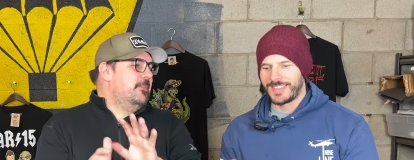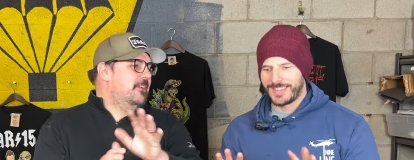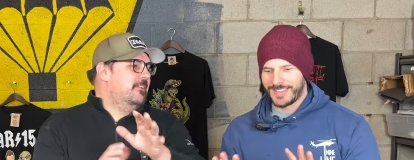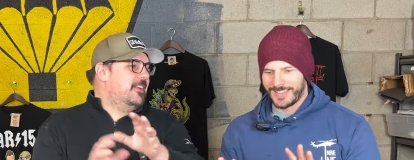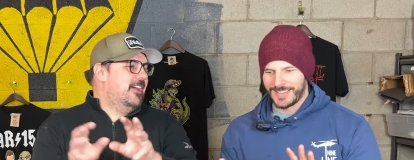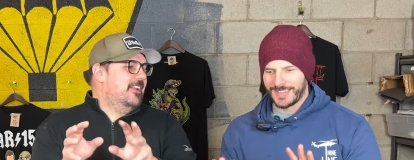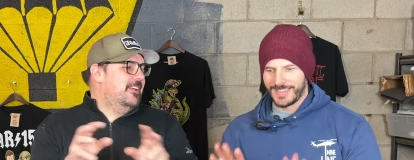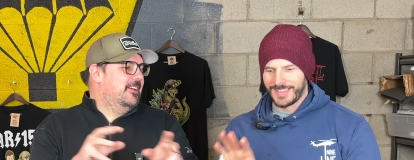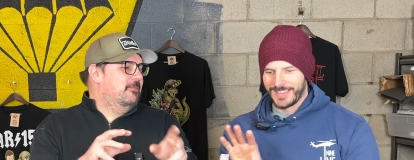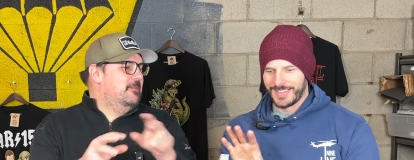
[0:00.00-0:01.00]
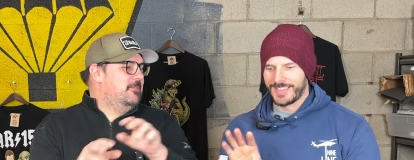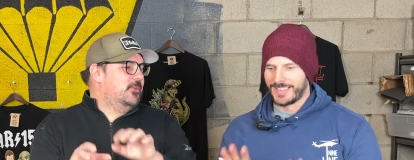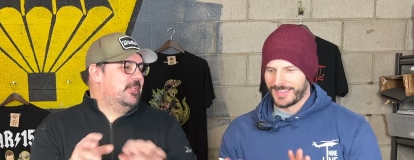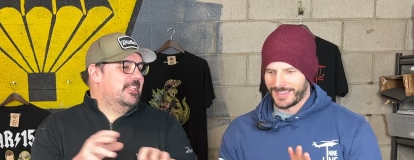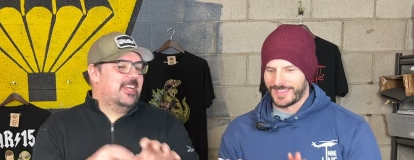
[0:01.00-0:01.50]
Speaker 1: that are kind of reading
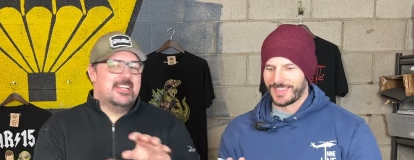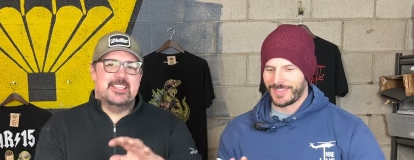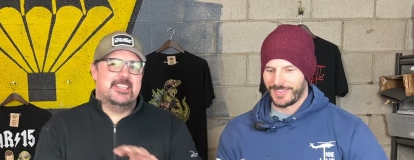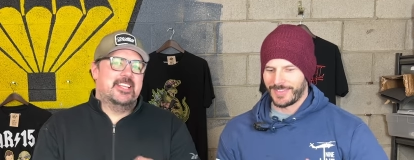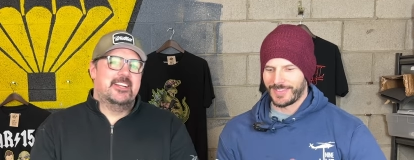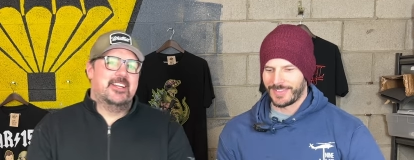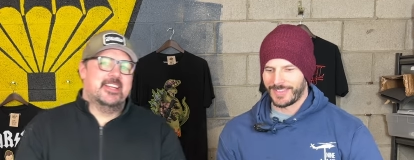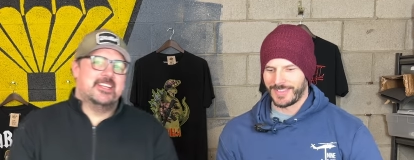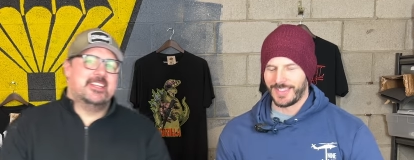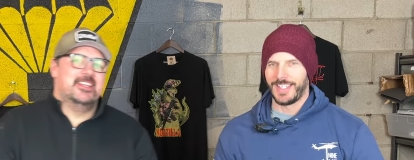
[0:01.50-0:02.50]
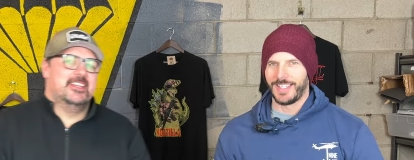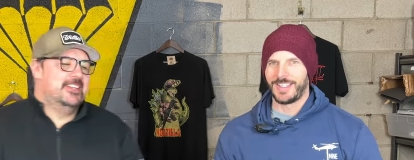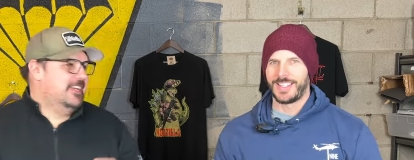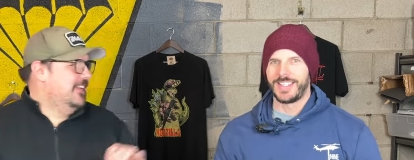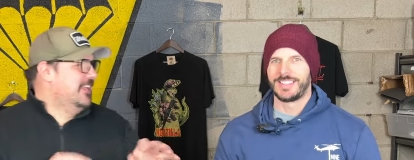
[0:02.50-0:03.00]
between the lines on the internet yeah,
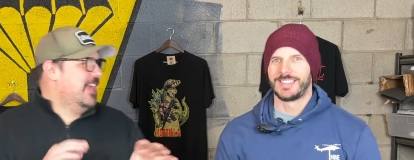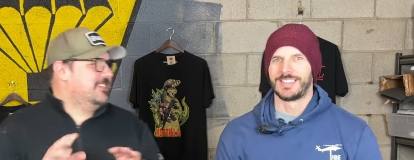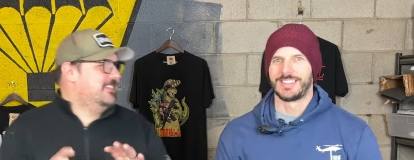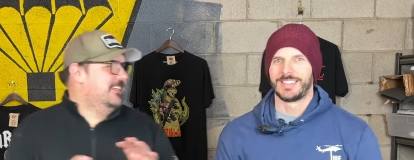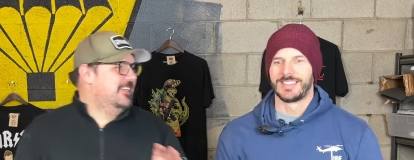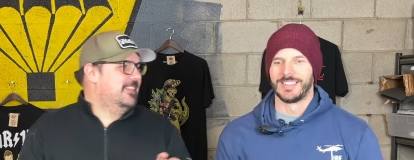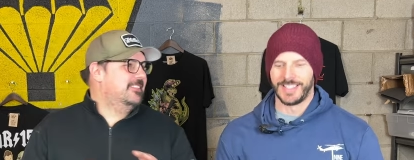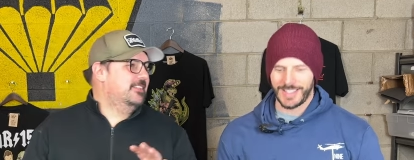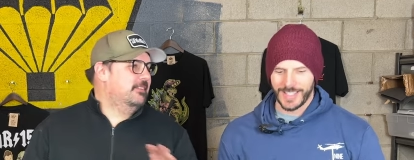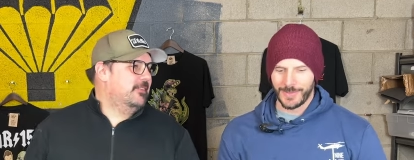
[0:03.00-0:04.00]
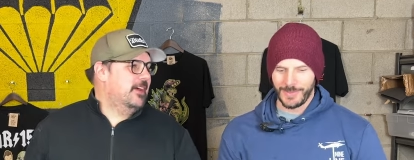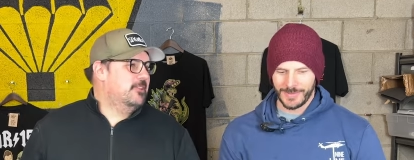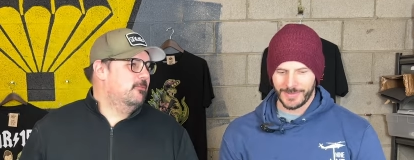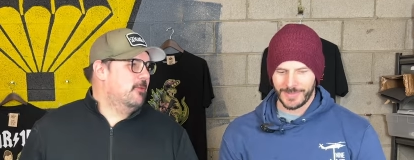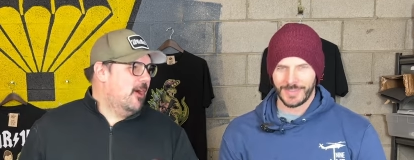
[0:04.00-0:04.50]
okay. and guessing. All so right, if you well, find
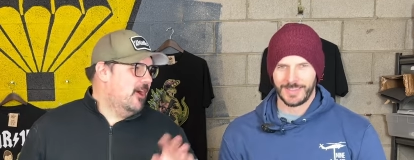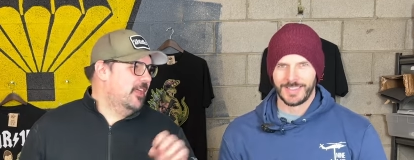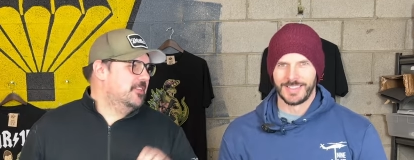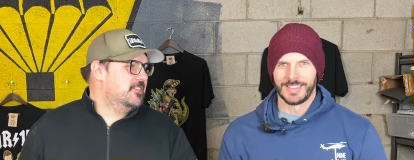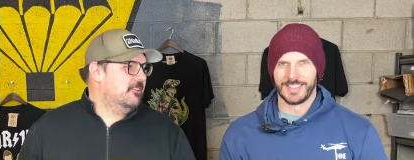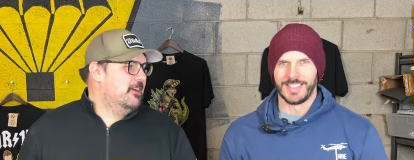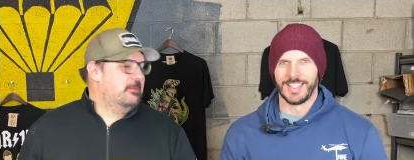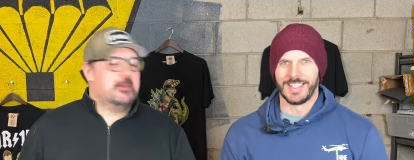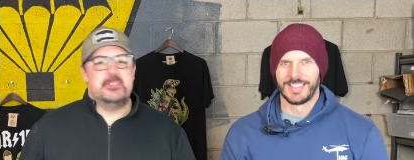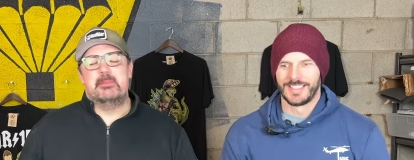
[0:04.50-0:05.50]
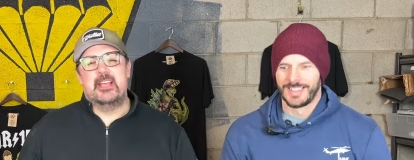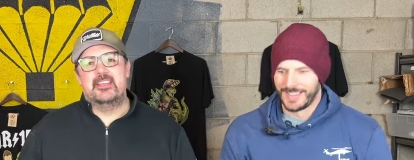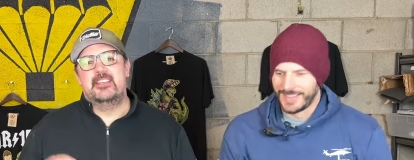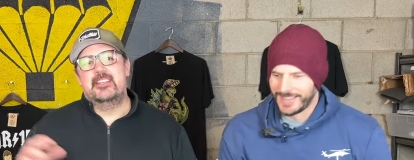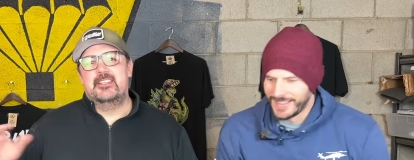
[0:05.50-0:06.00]
the wrong Instagram yeah. post, you might
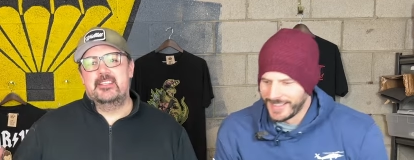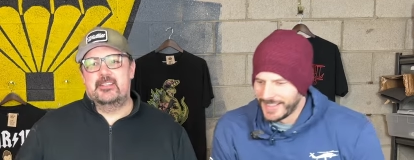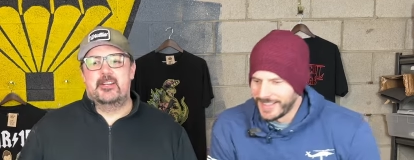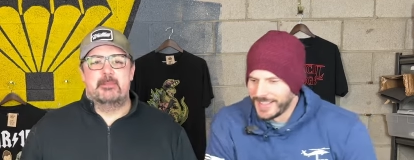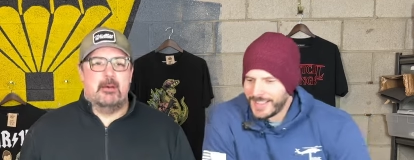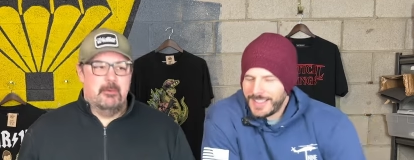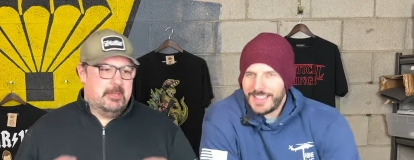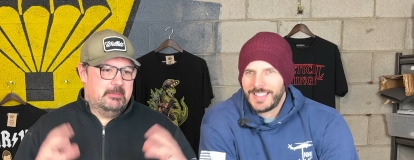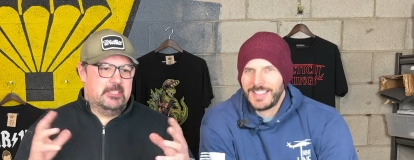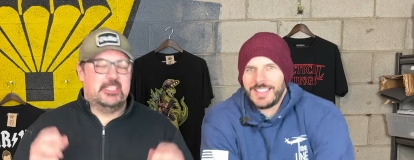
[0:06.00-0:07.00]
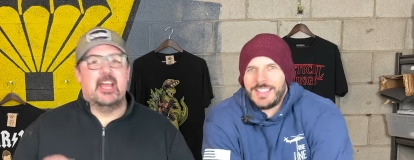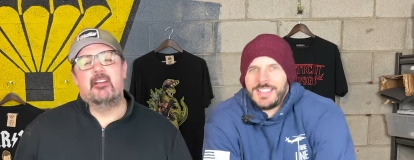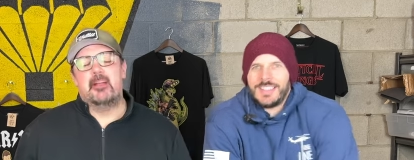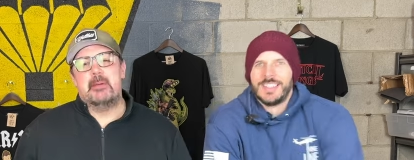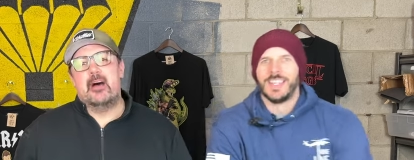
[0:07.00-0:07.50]
learn about what people are
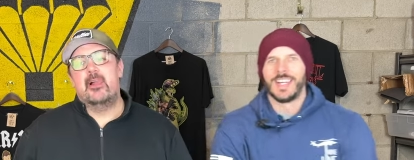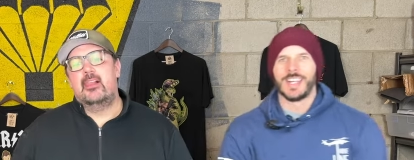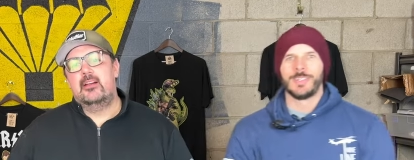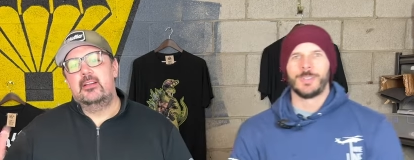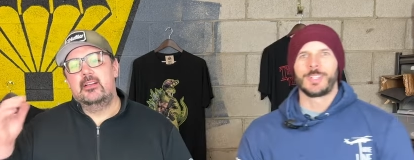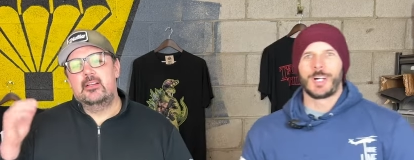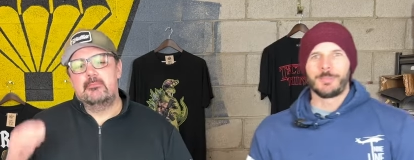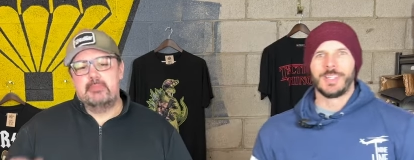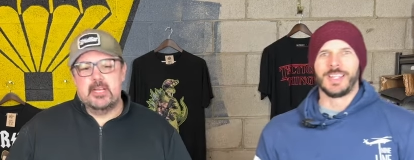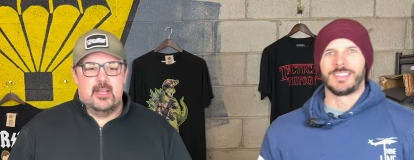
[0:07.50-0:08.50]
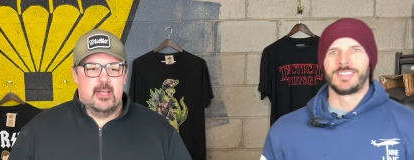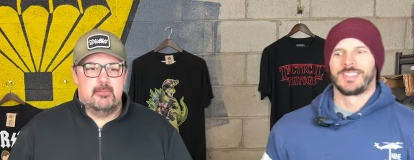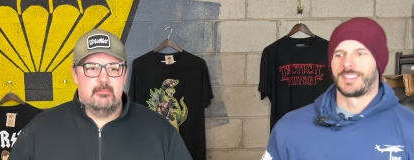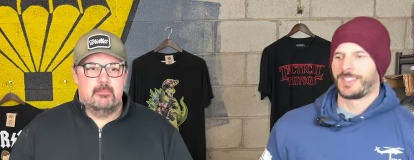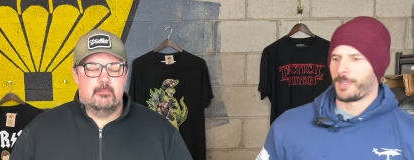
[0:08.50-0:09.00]
chattering about. All right, we'll calm down. But
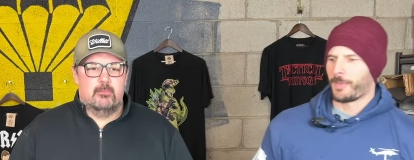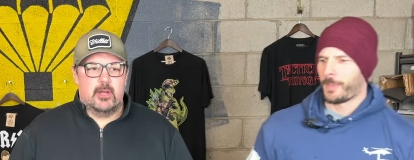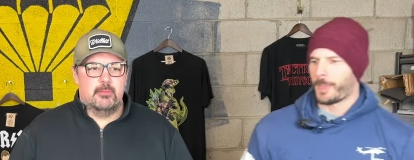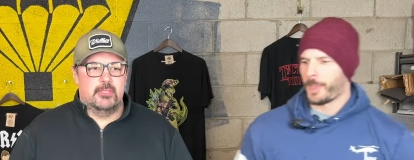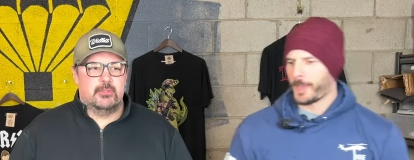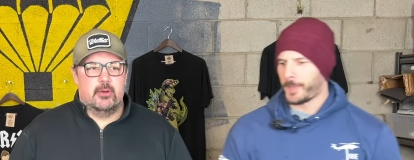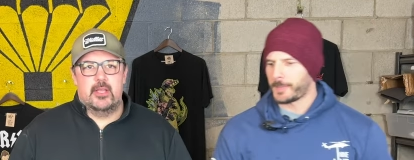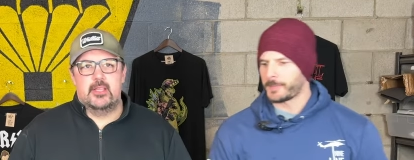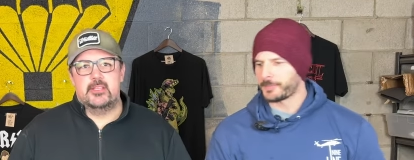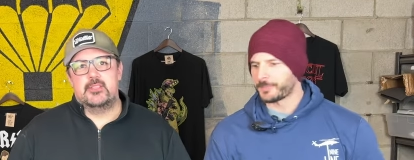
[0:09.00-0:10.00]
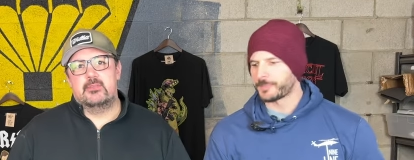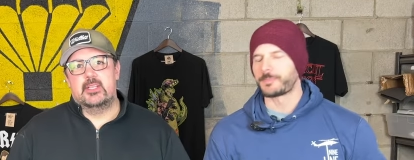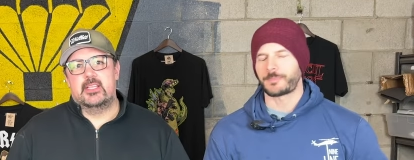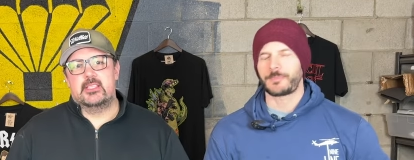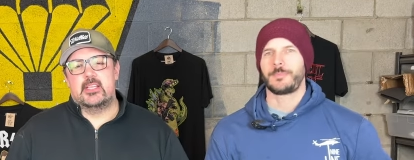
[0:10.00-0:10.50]
um, working with Troy is
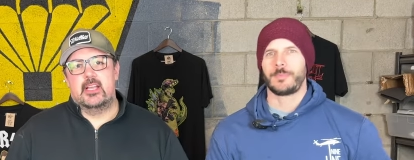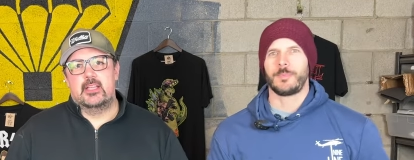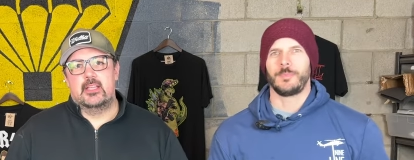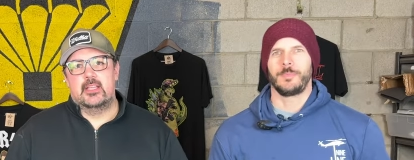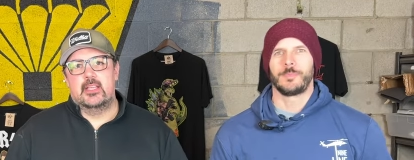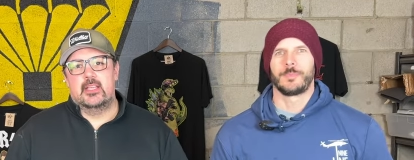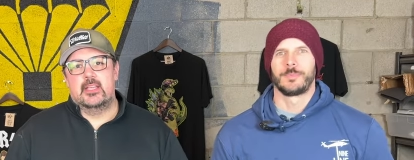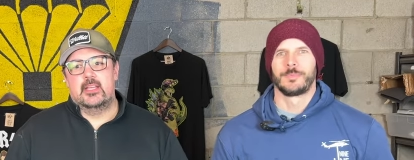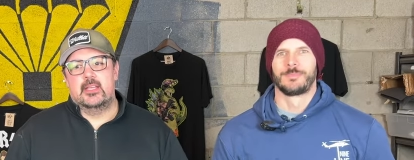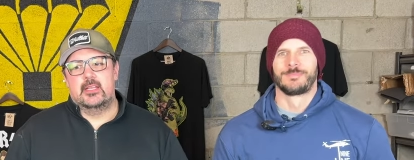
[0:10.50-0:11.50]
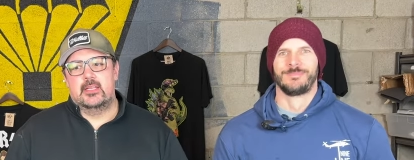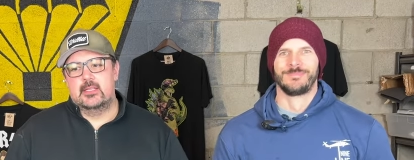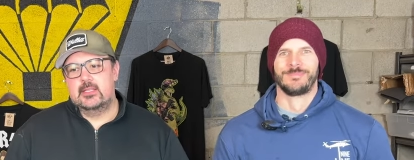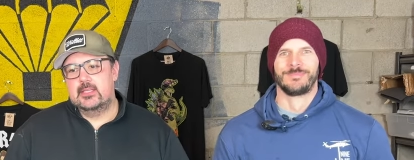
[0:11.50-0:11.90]
really exciting, and